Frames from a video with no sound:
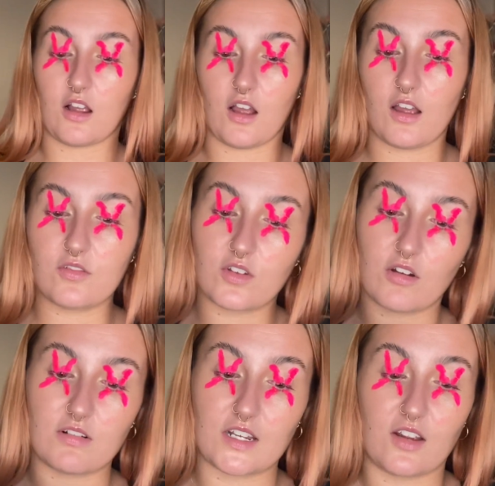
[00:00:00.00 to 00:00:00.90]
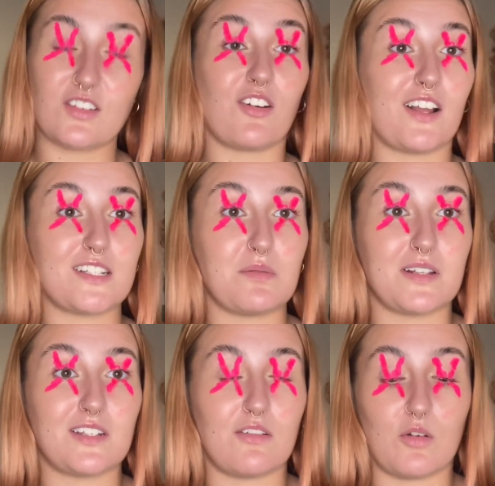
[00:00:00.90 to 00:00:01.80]
I've currently only got
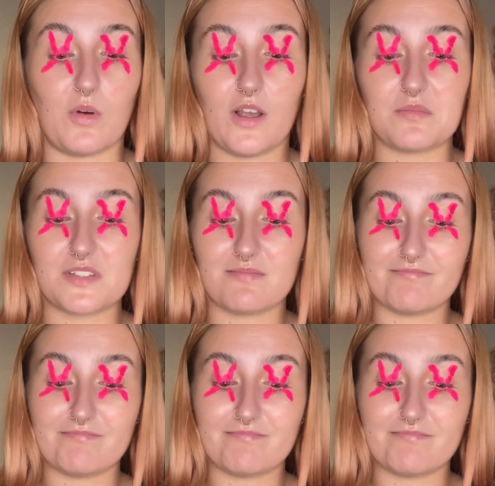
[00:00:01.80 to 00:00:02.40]
antibacterial wipes.